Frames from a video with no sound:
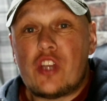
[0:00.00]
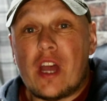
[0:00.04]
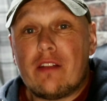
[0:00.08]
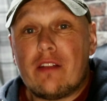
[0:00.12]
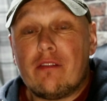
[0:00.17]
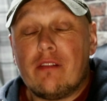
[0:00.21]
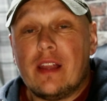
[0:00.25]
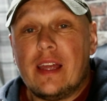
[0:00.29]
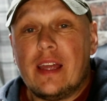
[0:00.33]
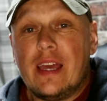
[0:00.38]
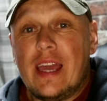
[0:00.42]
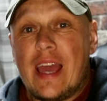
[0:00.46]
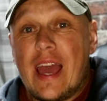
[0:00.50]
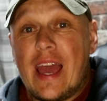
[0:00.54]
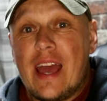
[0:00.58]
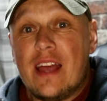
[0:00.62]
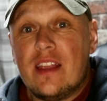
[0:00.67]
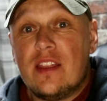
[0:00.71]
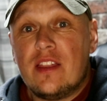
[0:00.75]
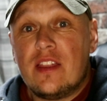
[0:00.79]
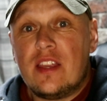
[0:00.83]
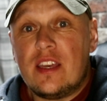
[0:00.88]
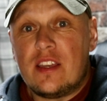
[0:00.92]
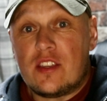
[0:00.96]
generally
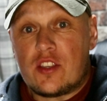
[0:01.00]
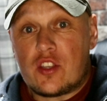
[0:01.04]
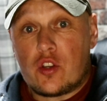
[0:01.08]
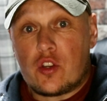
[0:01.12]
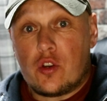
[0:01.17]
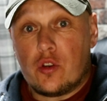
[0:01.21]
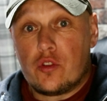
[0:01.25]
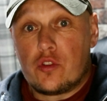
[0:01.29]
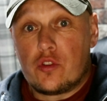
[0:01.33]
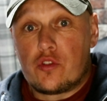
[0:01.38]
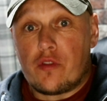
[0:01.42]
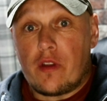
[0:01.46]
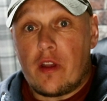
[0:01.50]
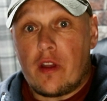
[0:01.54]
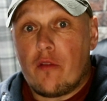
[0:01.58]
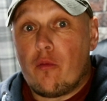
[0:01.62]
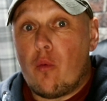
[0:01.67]
in this country,